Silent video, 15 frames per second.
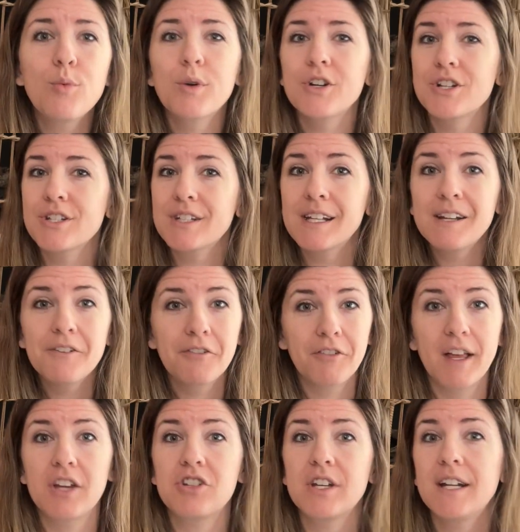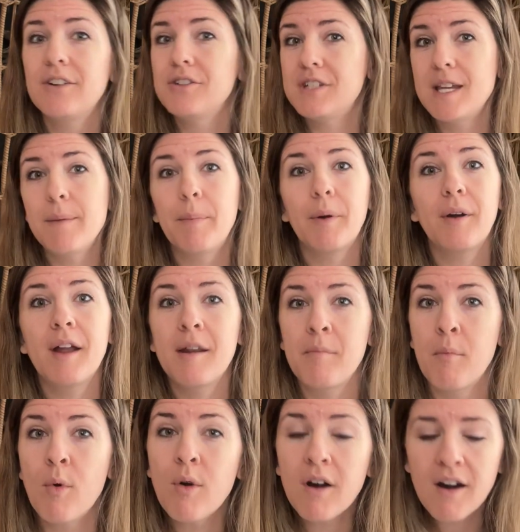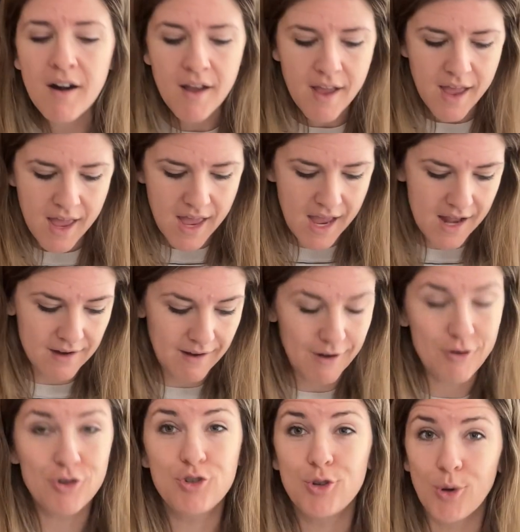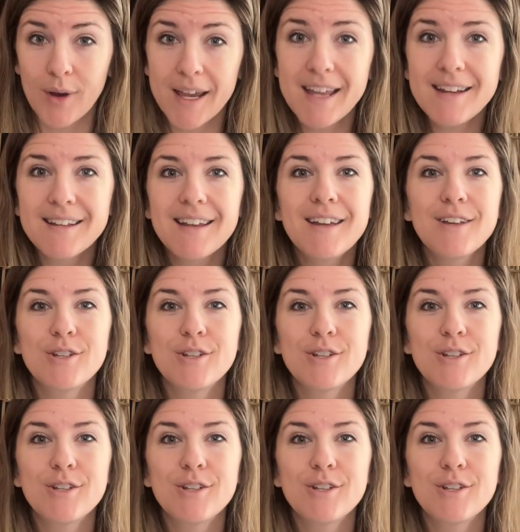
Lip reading: We're just going to flesh it out deeper and more and enjoy it.